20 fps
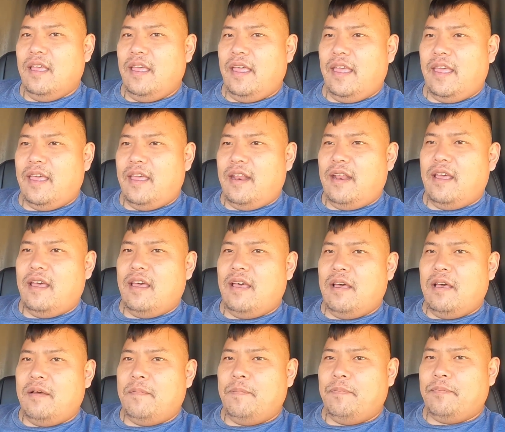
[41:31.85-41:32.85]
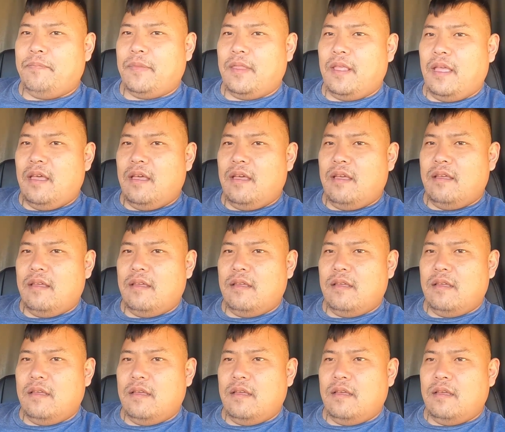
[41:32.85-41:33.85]
And
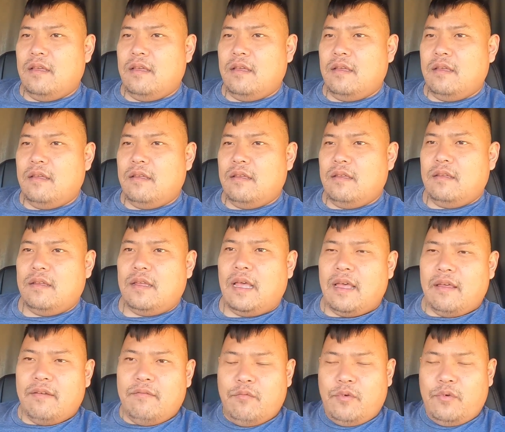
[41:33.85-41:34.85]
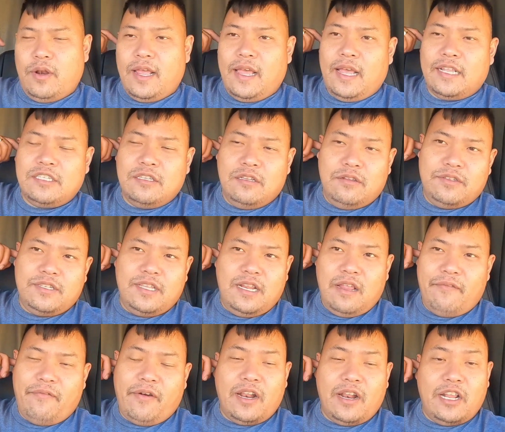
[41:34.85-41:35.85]
when I got to
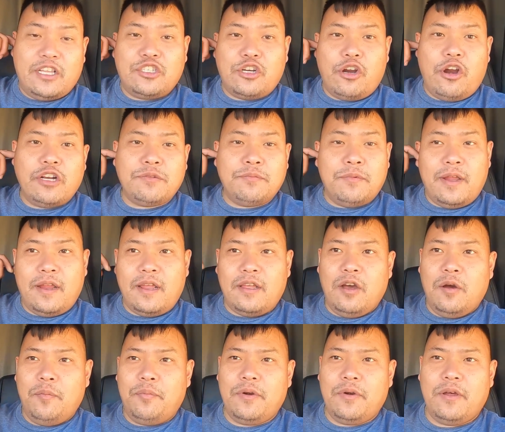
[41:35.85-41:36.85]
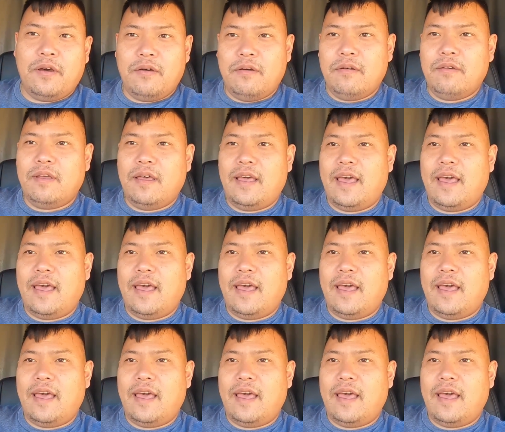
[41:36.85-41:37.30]
Louisiana, I forgot to charge my GoPro.